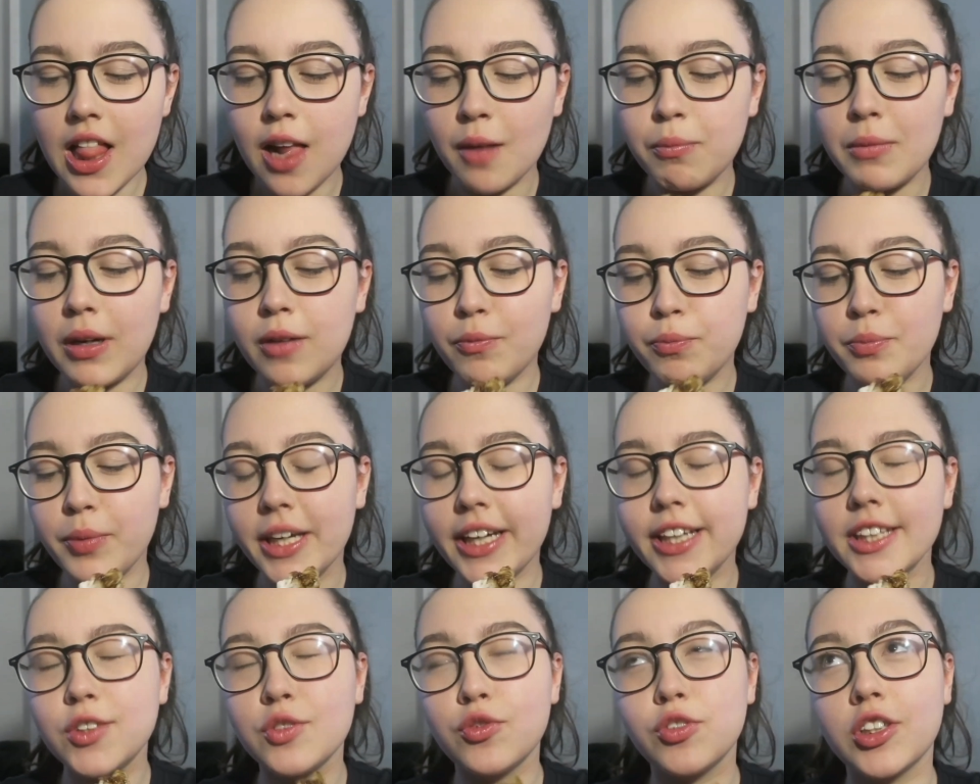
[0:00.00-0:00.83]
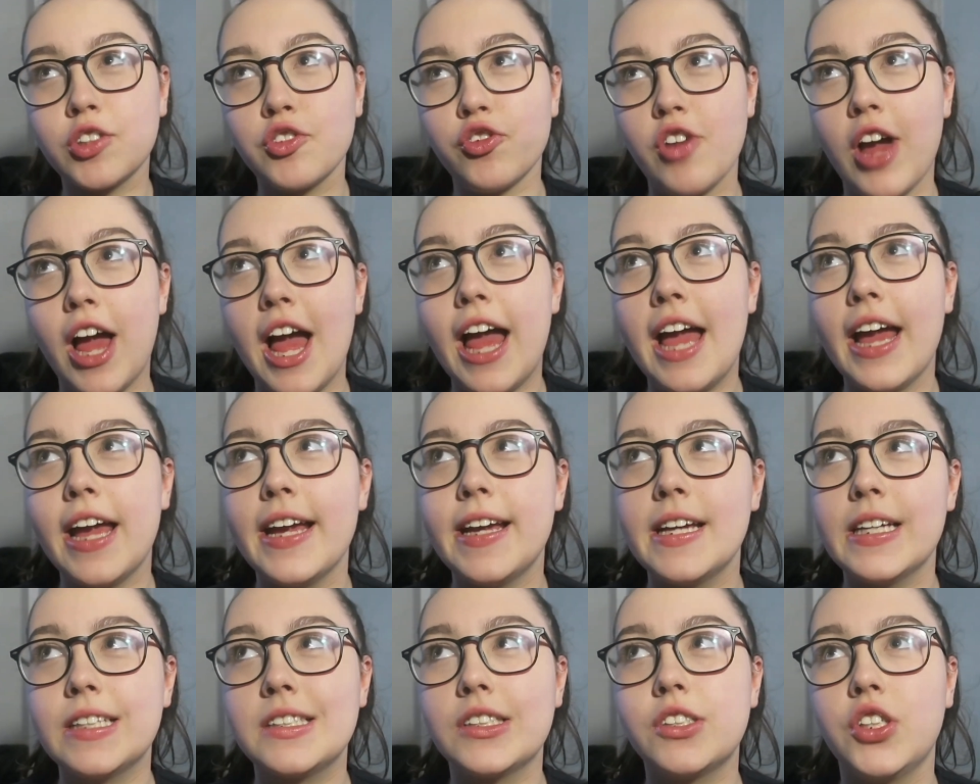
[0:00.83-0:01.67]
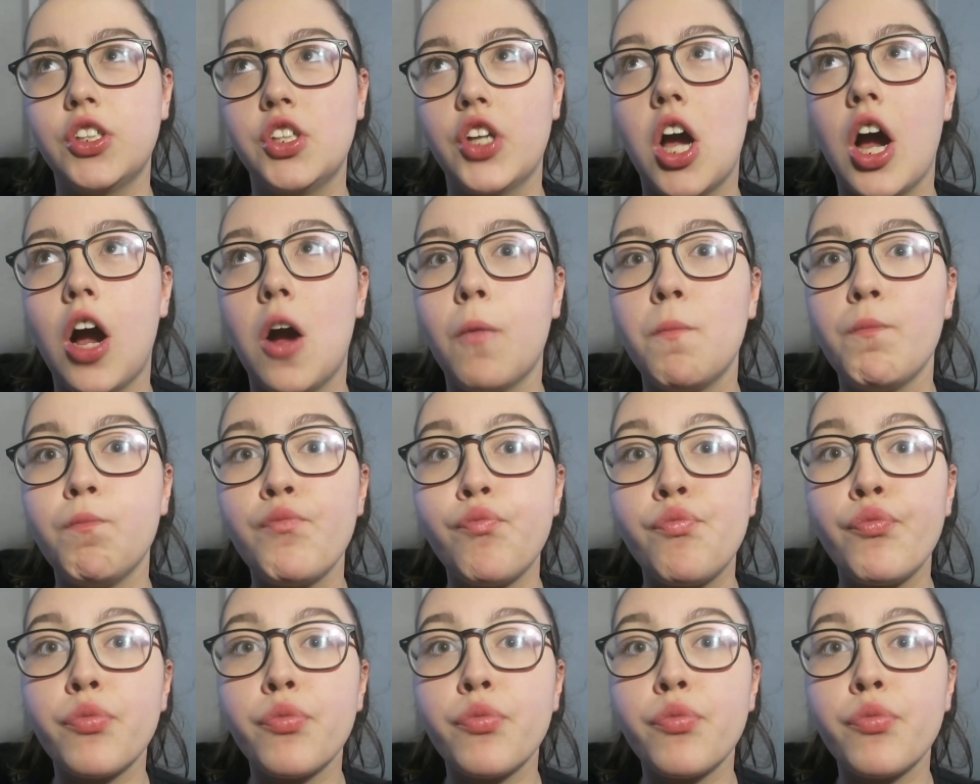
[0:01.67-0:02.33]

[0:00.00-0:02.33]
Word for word: My biggest regret is not